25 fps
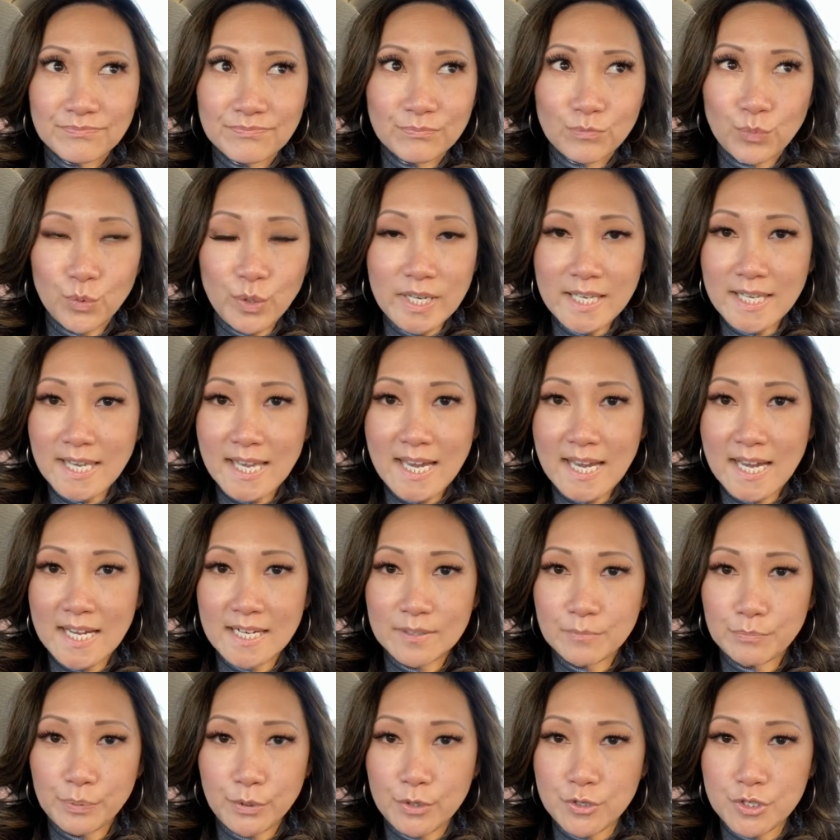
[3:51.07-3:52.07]
we
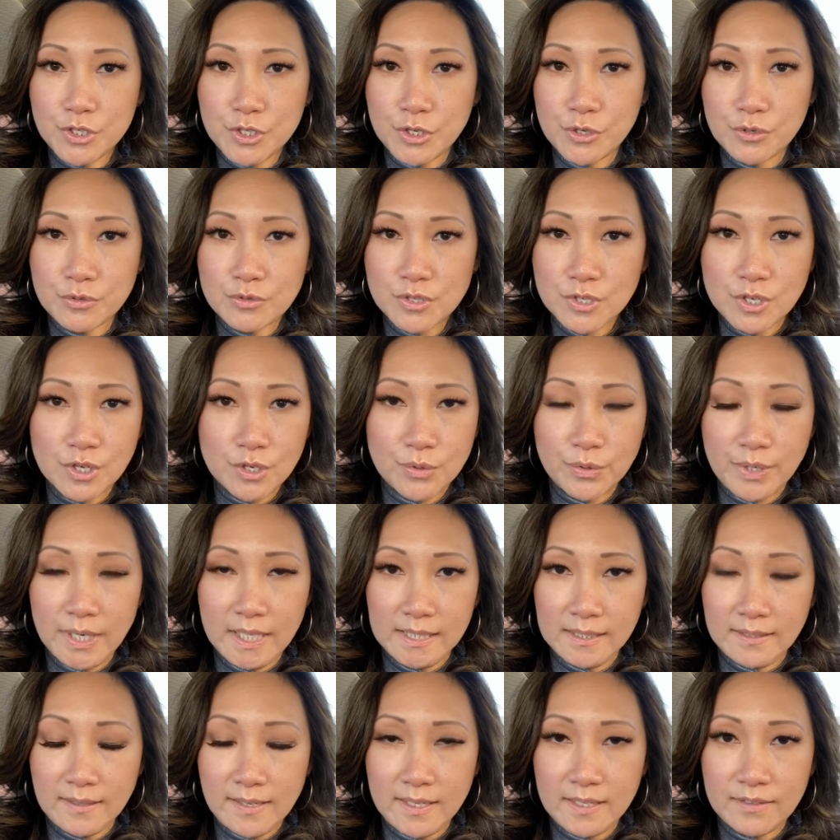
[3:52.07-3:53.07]
can't produce
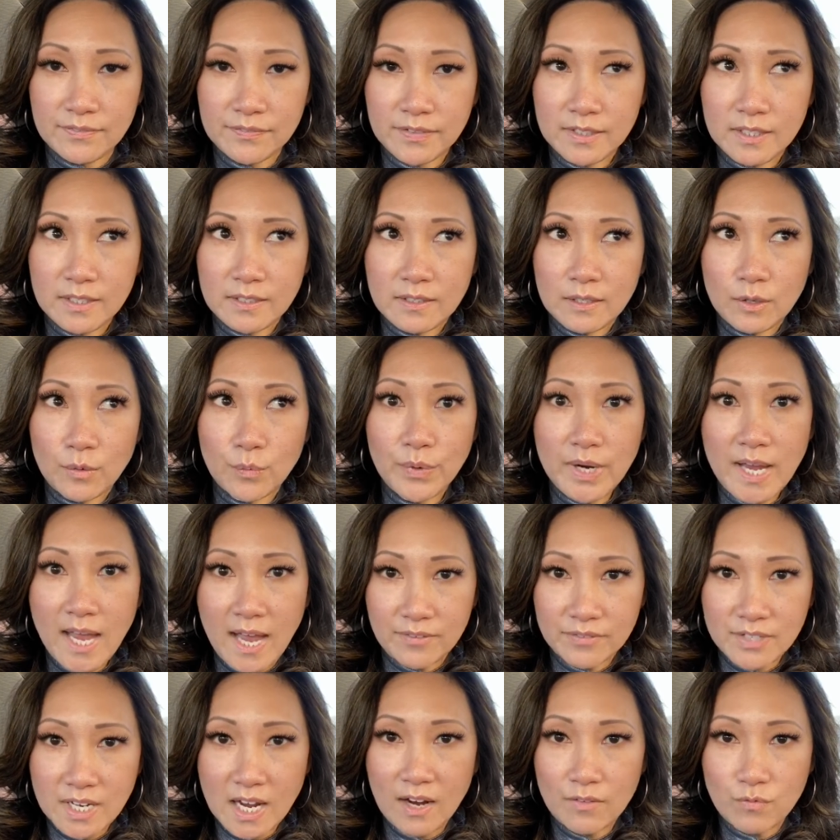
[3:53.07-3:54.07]
green leaf. We
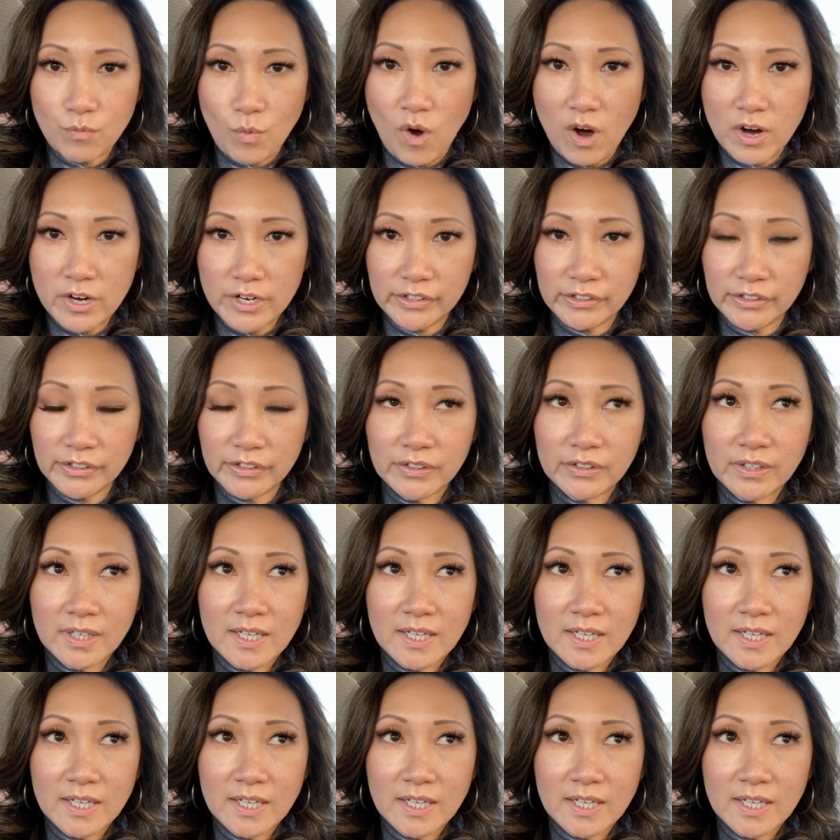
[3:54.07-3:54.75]
have to have water.